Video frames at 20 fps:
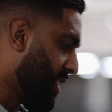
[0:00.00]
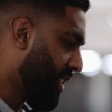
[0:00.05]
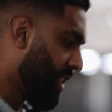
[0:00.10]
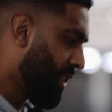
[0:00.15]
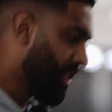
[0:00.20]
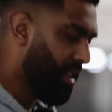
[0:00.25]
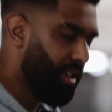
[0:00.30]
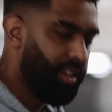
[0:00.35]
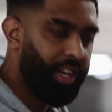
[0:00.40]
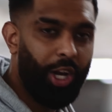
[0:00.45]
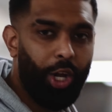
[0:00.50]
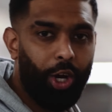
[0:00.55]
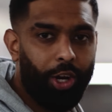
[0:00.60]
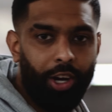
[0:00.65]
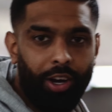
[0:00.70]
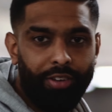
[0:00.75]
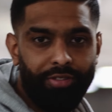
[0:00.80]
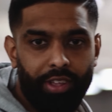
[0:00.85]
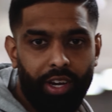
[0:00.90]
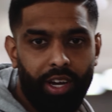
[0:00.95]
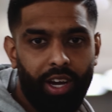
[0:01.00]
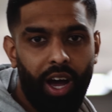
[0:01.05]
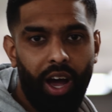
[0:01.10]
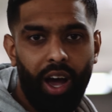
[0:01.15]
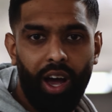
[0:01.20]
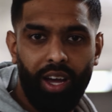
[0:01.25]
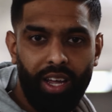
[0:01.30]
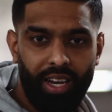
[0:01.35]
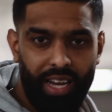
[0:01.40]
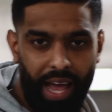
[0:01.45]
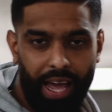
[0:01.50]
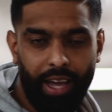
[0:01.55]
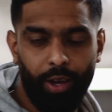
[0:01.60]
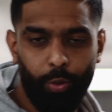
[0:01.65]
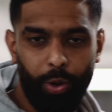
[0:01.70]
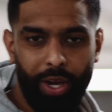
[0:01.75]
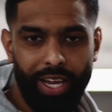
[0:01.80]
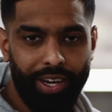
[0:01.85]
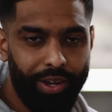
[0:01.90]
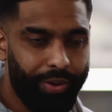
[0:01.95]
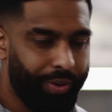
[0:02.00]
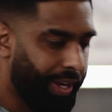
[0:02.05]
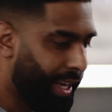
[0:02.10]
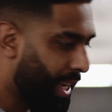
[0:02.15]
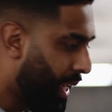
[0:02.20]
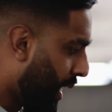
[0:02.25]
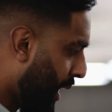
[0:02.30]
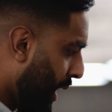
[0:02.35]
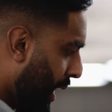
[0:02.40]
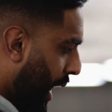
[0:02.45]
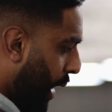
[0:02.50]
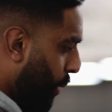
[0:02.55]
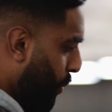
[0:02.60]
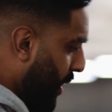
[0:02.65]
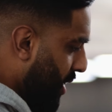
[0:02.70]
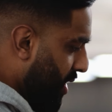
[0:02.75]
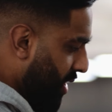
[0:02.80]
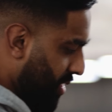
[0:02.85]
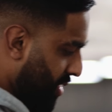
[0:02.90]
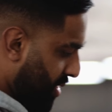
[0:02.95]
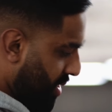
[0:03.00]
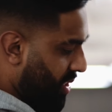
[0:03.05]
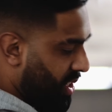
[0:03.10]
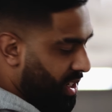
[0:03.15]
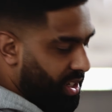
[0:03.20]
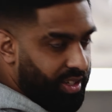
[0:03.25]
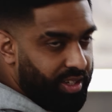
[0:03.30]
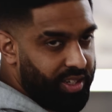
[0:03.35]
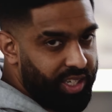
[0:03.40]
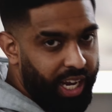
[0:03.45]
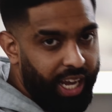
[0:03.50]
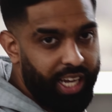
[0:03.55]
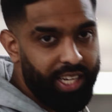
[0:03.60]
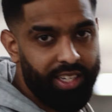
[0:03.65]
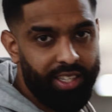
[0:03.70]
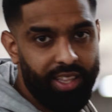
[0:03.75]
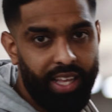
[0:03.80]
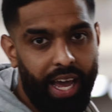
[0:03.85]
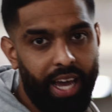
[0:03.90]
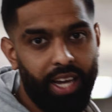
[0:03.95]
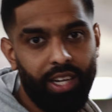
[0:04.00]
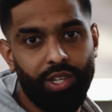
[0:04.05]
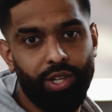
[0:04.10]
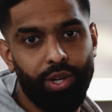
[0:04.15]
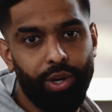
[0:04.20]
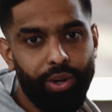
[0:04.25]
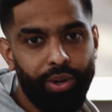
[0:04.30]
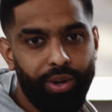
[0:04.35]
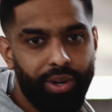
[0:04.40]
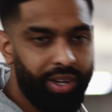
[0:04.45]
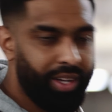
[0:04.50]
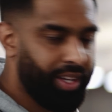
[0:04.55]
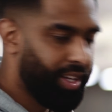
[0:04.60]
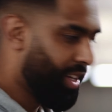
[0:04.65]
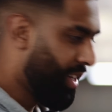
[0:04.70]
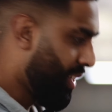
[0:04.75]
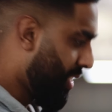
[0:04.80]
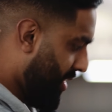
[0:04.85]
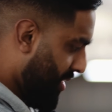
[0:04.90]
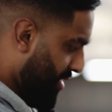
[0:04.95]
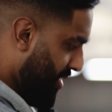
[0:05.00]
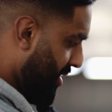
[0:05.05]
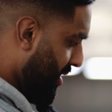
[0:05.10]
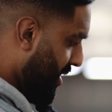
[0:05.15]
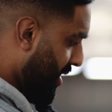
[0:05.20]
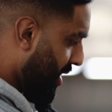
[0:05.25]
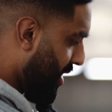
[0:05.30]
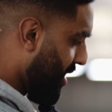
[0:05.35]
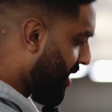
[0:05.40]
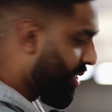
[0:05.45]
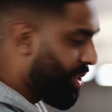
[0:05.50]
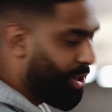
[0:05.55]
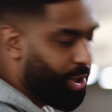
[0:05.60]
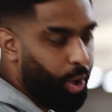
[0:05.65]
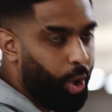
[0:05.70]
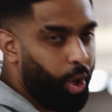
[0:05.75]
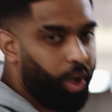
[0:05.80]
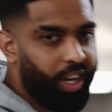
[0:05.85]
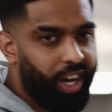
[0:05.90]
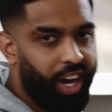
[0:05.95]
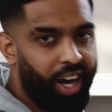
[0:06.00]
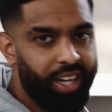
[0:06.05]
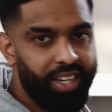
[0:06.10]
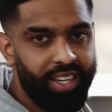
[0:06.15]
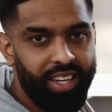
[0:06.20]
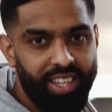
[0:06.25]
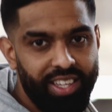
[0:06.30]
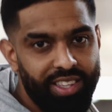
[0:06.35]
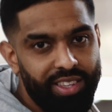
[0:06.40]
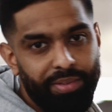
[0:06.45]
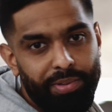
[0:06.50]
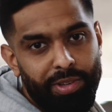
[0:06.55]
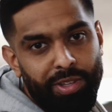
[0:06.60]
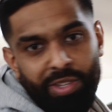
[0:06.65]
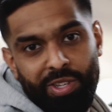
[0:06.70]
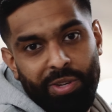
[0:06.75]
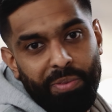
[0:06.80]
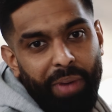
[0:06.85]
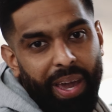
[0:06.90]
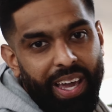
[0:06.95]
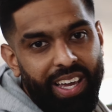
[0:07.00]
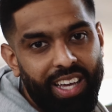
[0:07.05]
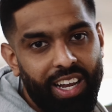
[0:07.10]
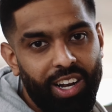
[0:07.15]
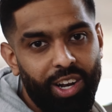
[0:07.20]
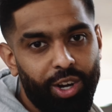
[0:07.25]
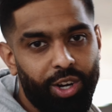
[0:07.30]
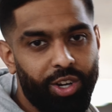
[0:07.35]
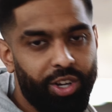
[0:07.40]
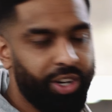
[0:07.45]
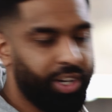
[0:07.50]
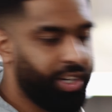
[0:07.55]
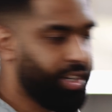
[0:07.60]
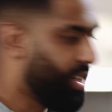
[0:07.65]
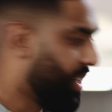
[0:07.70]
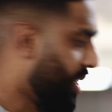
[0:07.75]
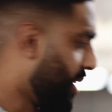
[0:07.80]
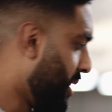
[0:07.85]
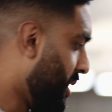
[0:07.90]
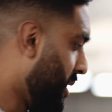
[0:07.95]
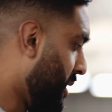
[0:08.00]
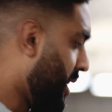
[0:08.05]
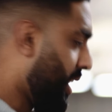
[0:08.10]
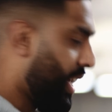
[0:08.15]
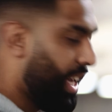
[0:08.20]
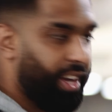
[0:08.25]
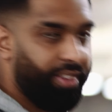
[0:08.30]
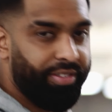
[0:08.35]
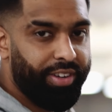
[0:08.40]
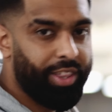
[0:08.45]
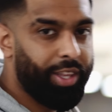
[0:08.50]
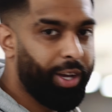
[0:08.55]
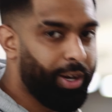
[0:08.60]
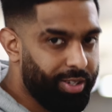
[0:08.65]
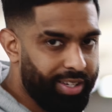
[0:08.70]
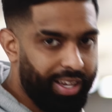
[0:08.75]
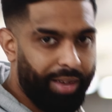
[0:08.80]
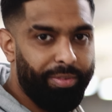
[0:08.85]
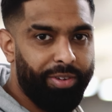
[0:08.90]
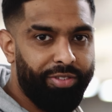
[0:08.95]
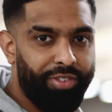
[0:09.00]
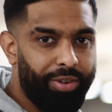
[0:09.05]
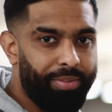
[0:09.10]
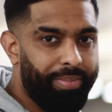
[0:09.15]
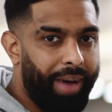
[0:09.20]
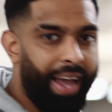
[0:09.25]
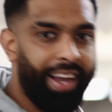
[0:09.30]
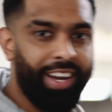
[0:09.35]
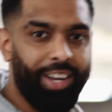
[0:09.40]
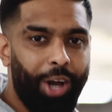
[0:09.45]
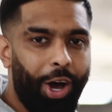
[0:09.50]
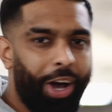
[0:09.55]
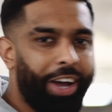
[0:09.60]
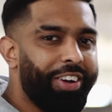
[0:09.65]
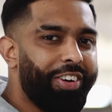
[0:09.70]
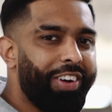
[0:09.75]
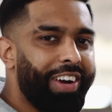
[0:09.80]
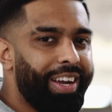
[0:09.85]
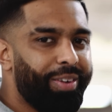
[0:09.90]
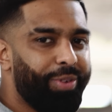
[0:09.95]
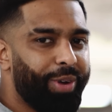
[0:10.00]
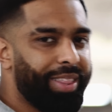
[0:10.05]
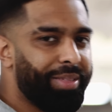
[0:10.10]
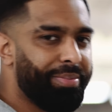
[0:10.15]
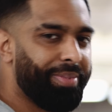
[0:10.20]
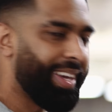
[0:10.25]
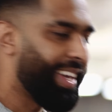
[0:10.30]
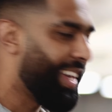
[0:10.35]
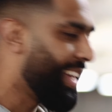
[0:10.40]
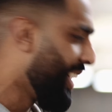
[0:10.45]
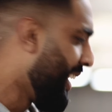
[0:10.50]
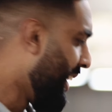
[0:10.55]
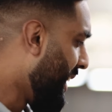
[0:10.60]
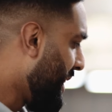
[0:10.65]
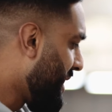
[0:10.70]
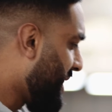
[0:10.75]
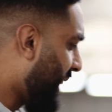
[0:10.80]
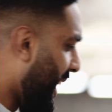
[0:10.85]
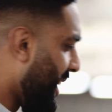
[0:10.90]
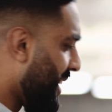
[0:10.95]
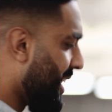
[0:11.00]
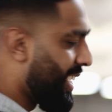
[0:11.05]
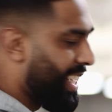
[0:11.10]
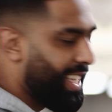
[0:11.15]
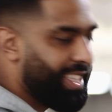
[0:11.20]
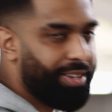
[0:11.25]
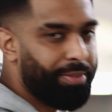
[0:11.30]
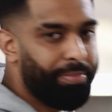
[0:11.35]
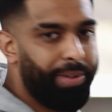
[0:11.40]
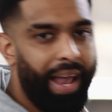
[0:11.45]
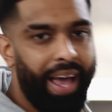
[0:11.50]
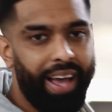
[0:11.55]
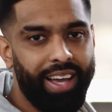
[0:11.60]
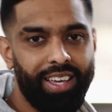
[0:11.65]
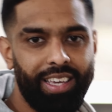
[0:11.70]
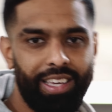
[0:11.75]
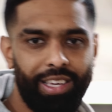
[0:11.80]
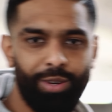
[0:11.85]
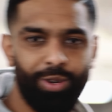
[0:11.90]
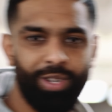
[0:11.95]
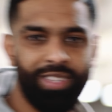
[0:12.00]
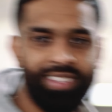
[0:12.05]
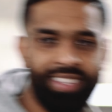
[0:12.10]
the look of the car like we're doing, and we're just changing the actual door card to make it look good. Even though some of you might not agree with me changing it to black, you would